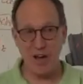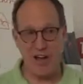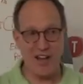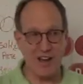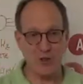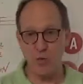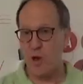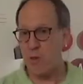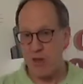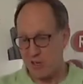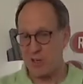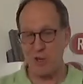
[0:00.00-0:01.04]
I do want to
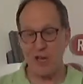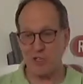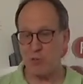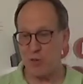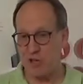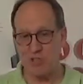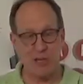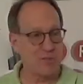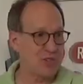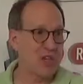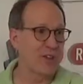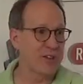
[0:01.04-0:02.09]
make a connection because I'm
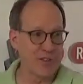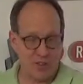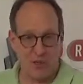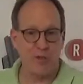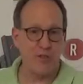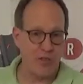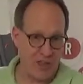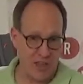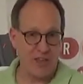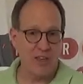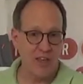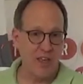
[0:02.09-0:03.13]
selling this other
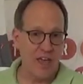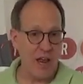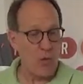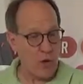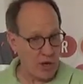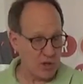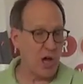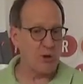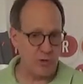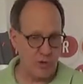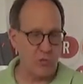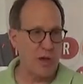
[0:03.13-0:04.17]
thing, and I want to talk
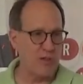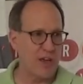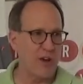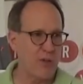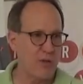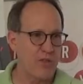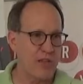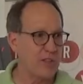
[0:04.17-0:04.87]
with you about that other thing.